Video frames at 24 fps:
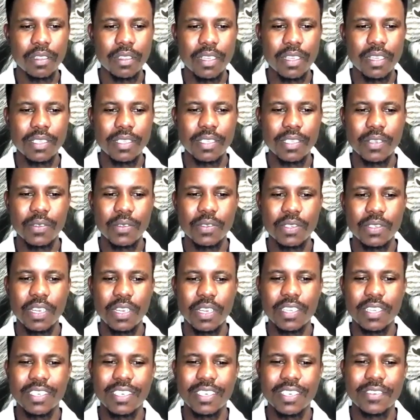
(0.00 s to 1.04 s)
sounds
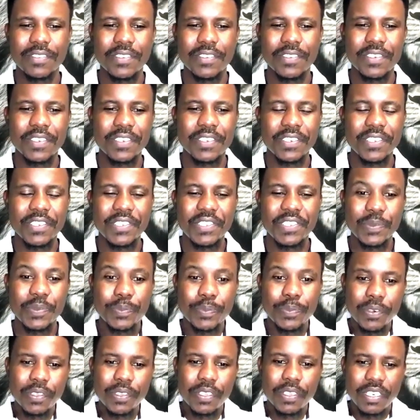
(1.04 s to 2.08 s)
like a very interesting
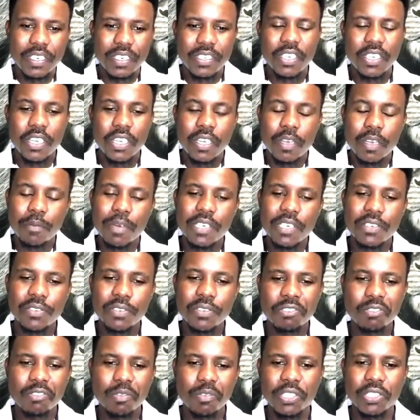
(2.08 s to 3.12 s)
project. But you
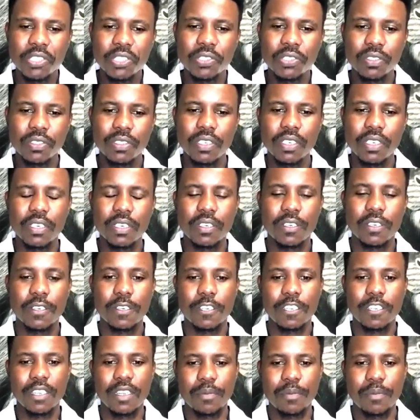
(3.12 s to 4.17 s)
also mentioned
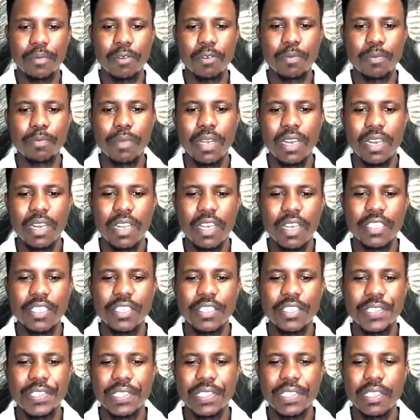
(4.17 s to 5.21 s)
about
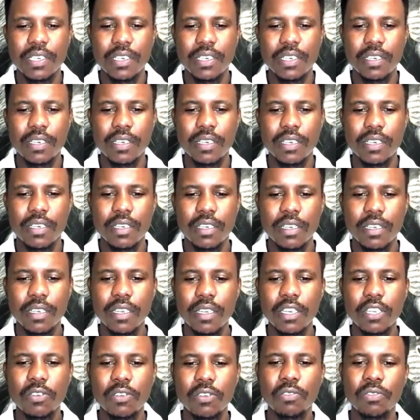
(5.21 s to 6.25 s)
Balaji's
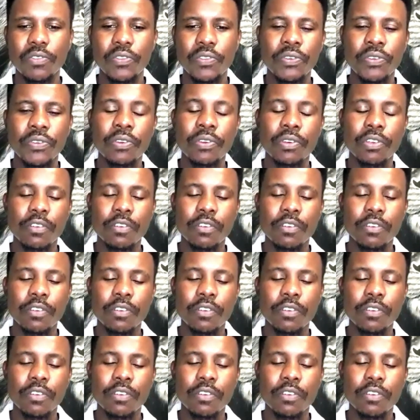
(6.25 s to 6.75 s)
helical theory